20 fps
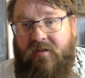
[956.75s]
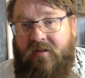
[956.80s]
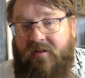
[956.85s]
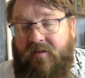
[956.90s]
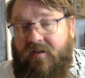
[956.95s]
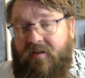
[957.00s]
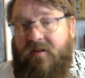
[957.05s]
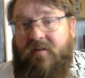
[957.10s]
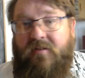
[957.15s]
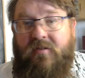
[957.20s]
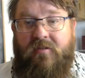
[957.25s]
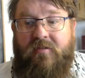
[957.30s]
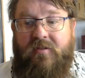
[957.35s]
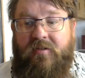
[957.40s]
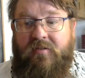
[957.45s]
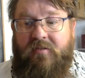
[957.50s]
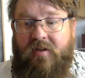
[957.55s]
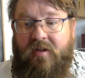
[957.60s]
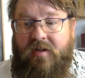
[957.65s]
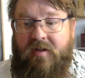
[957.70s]
All you got to do
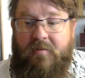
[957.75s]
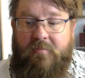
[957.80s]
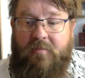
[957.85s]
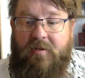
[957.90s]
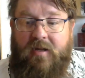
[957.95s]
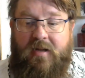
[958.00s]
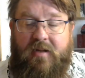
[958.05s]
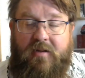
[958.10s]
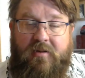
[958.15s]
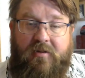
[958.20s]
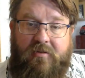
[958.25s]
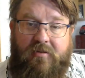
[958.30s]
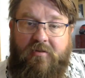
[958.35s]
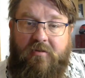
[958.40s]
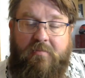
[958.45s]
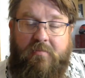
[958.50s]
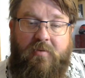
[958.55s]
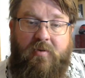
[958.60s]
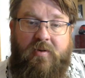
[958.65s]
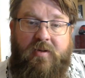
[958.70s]
is plot your
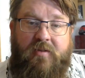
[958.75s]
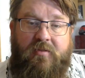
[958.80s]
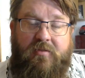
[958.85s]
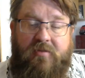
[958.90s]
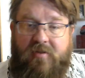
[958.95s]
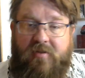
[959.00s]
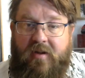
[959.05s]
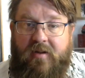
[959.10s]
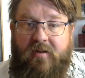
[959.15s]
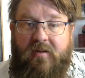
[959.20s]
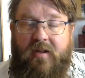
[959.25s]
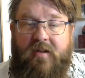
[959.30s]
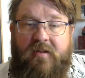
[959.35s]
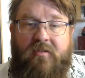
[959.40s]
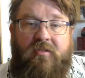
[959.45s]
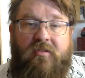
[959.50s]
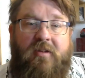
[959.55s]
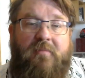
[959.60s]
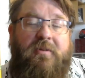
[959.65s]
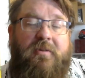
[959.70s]
2 points, draw your line of
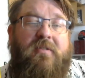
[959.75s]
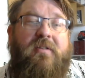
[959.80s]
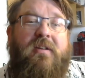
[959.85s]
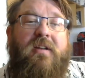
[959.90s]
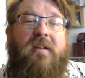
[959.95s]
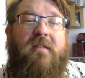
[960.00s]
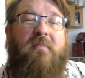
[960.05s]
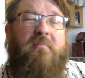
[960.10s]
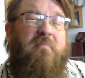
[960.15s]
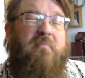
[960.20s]
symmetry,